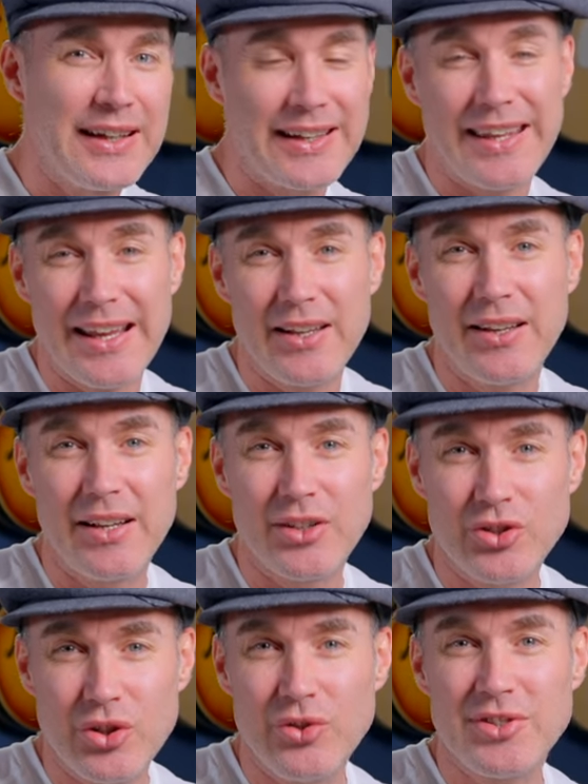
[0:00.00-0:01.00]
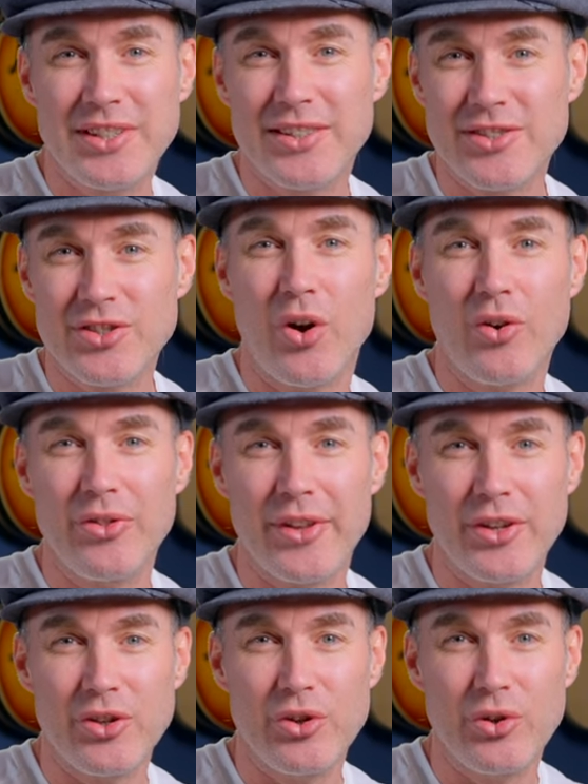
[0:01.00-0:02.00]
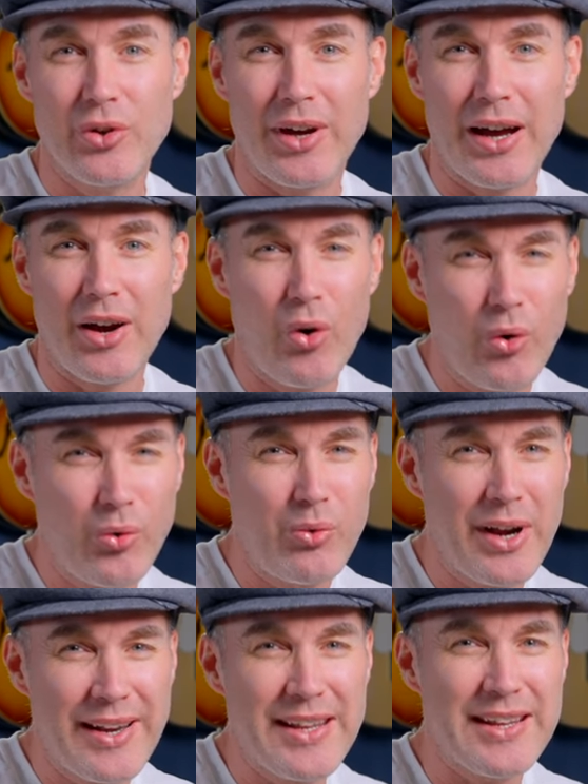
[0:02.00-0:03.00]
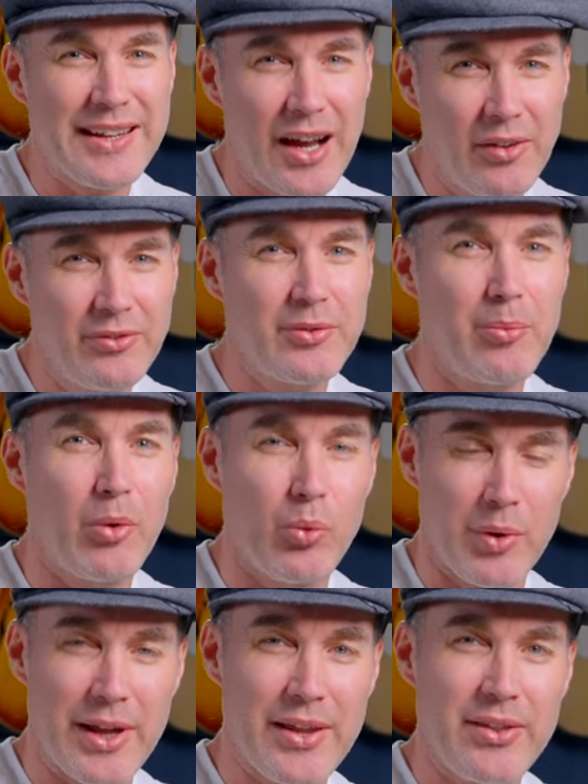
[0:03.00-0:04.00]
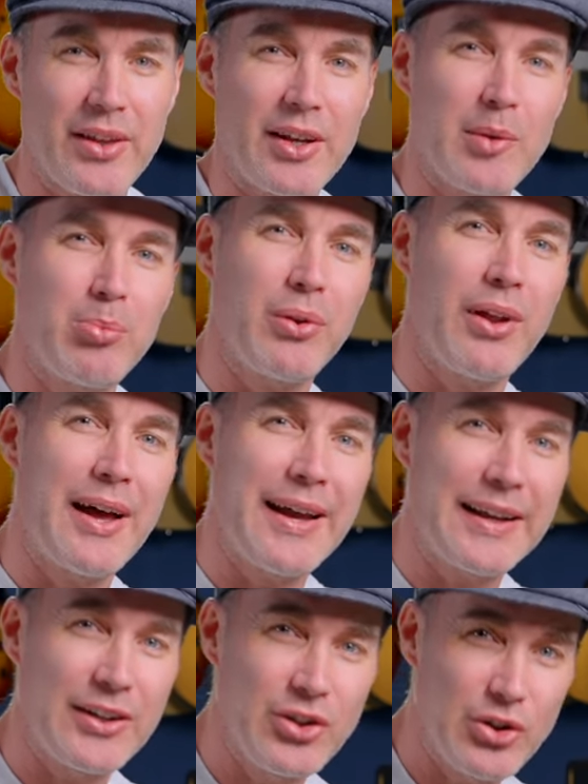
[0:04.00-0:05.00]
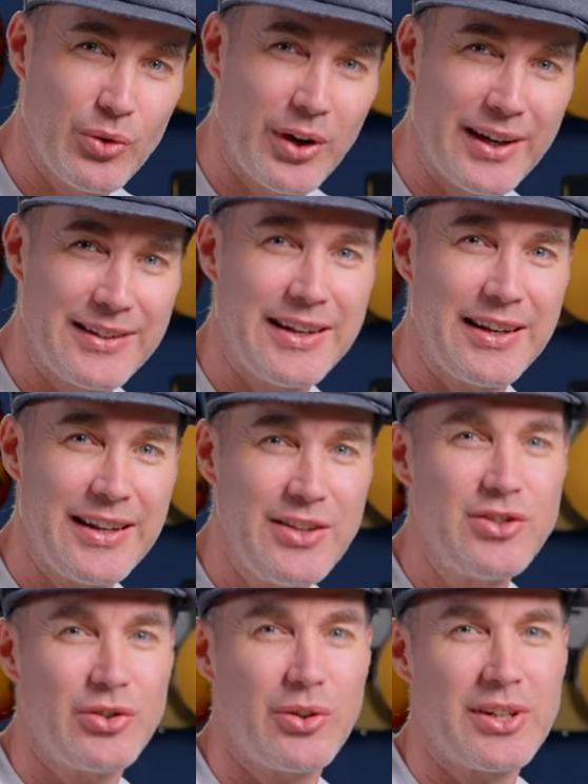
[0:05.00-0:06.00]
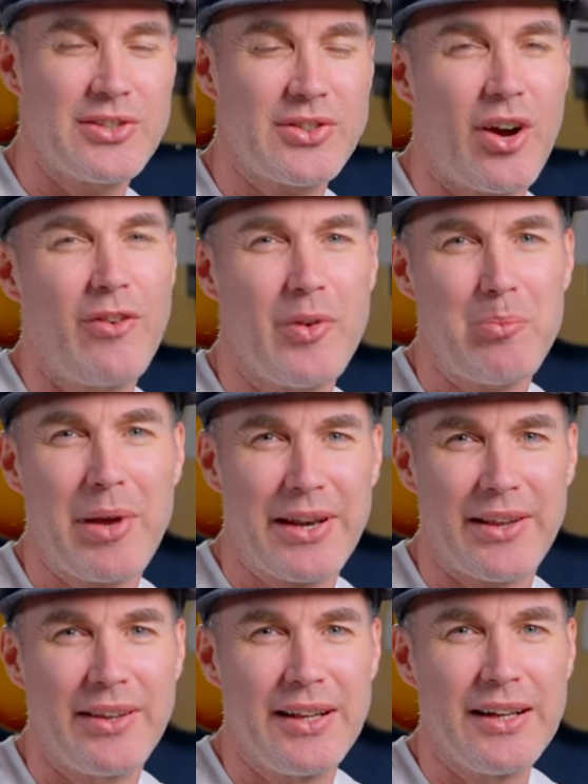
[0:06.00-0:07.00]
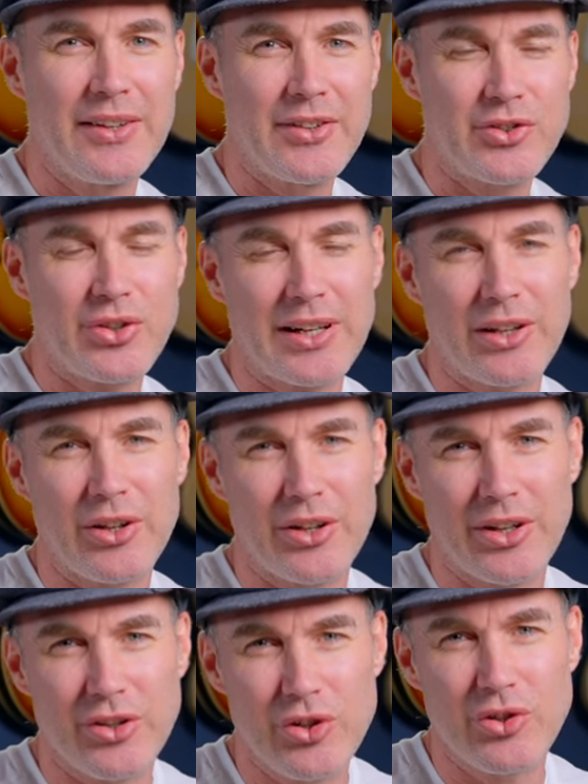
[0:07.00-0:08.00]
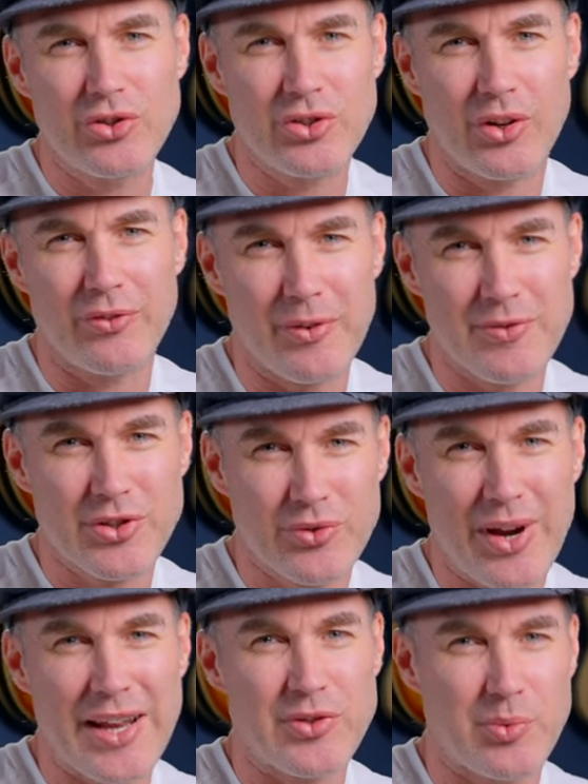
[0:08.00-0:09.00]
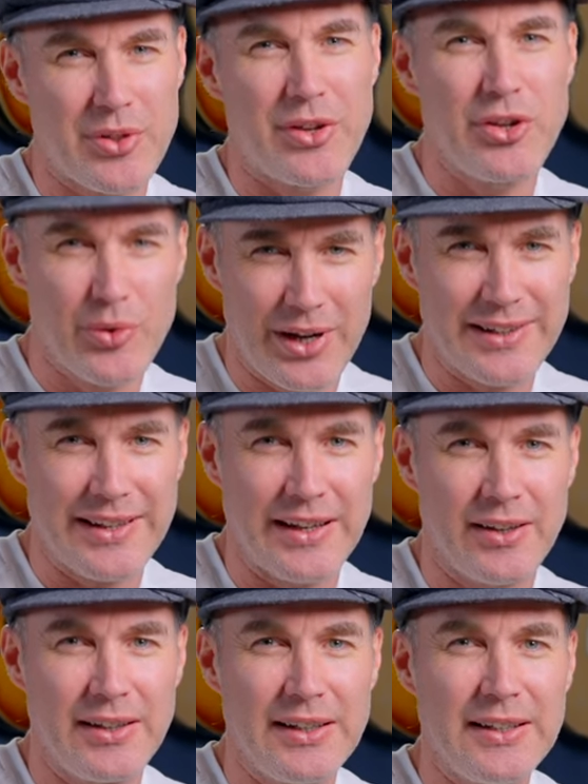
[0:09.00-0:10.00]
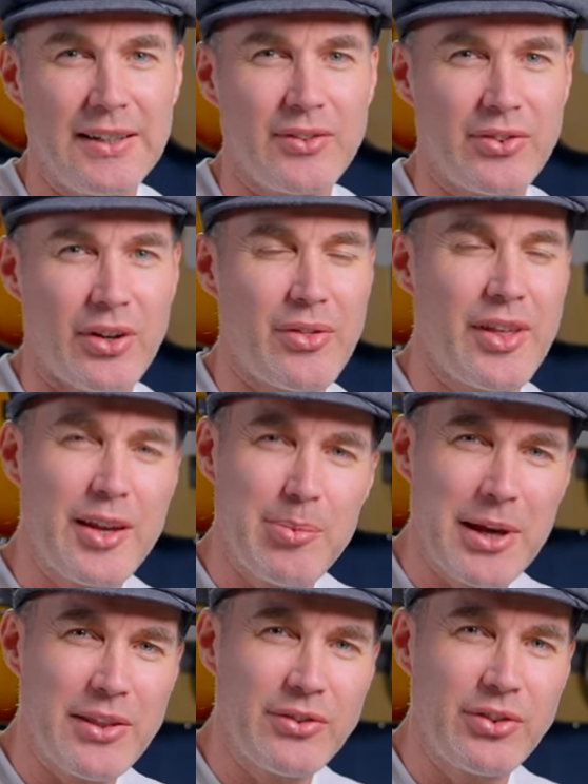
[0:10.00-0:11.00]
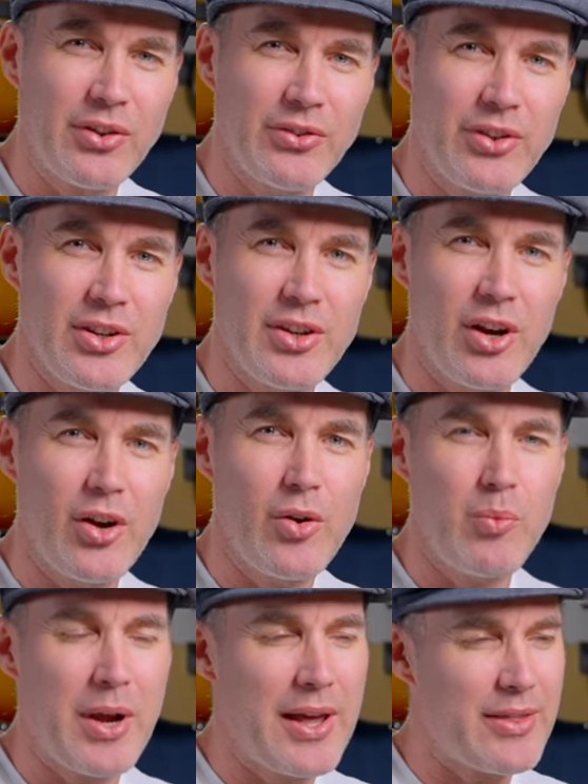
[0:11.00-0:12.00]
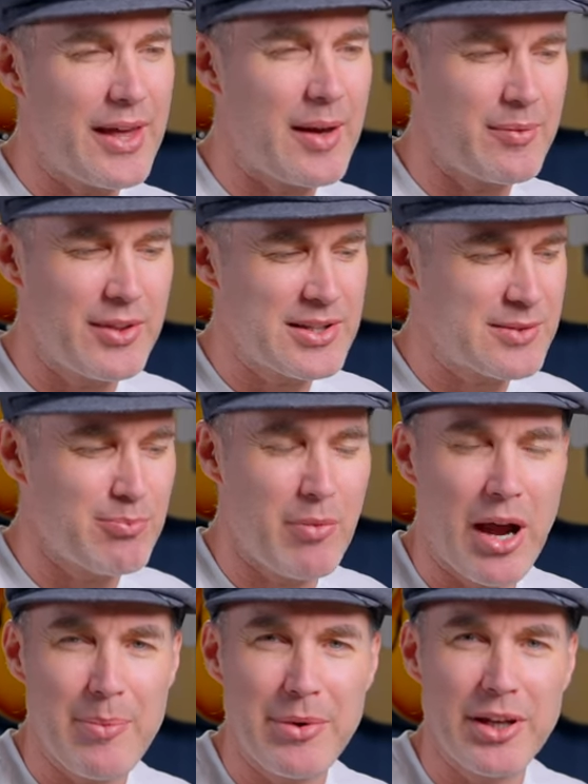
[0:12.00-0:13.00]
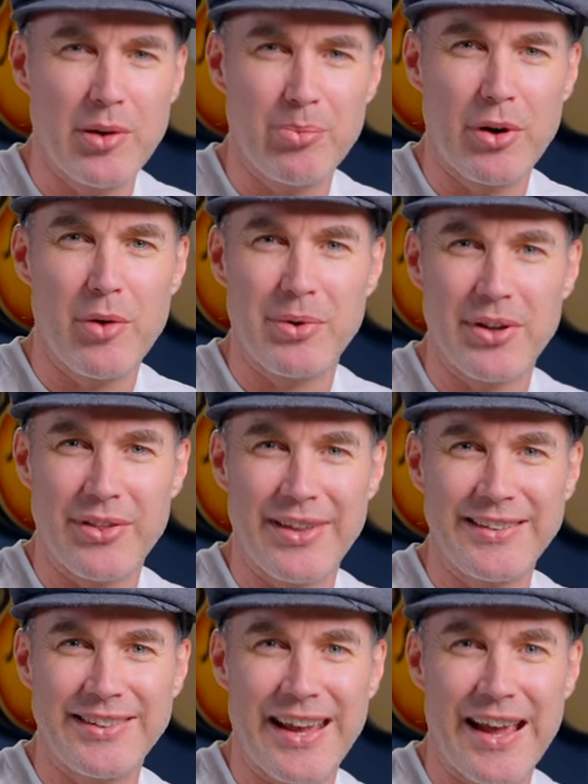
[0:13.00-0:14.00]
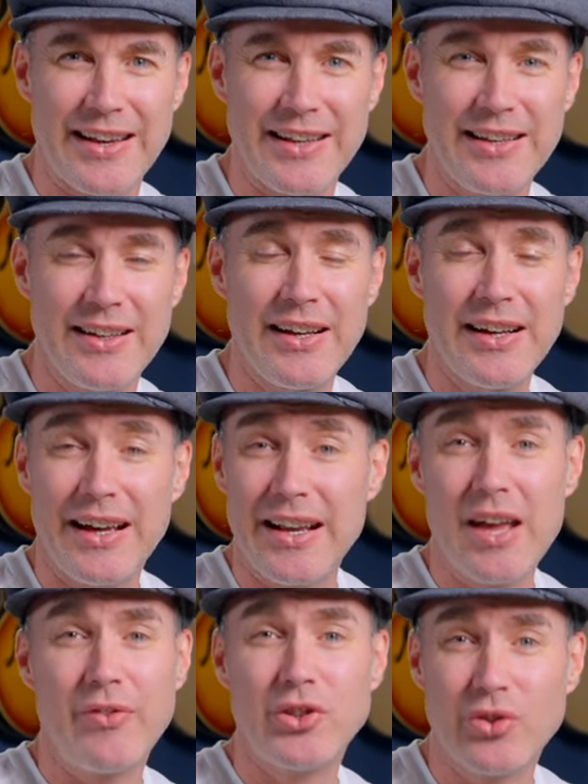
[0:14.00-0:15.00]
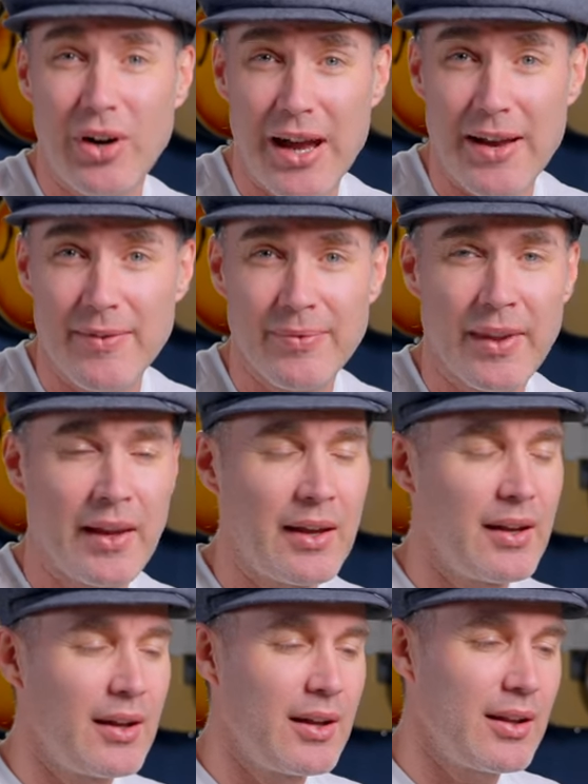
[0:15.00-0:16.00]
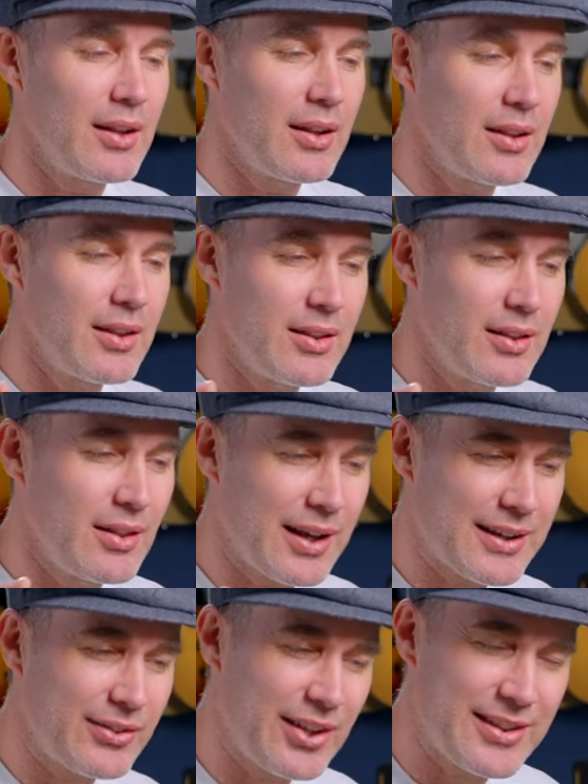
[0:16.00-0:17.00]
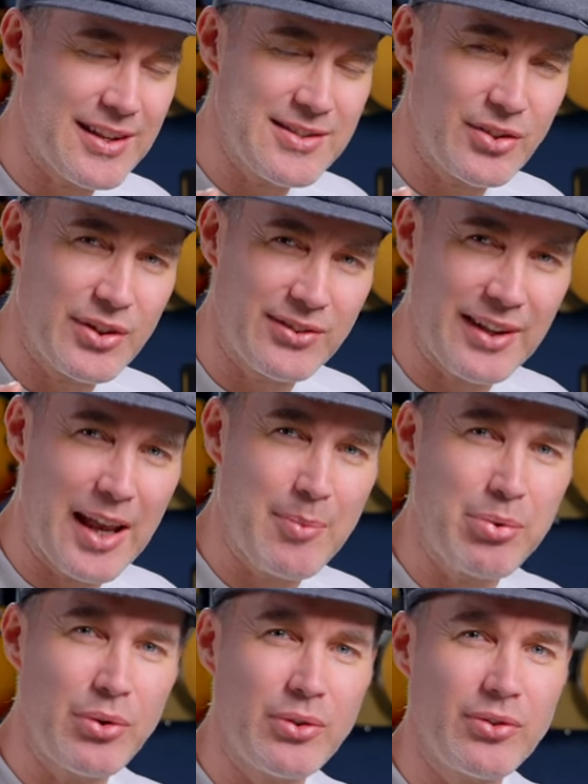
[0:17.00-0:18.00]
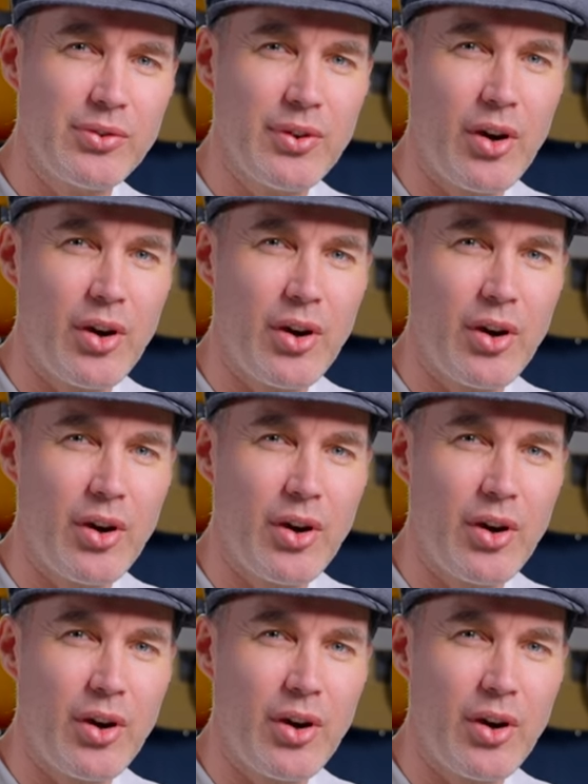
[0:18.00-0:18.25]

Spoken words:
Again, choosing a song that you are already comfortable with and applying a new idea into it is often better than trying to learn a new song from scratch with a new idea. So think about the songs that you know, where that this might be an appropriate thing to add in, and have a try. Like I said, these are examples.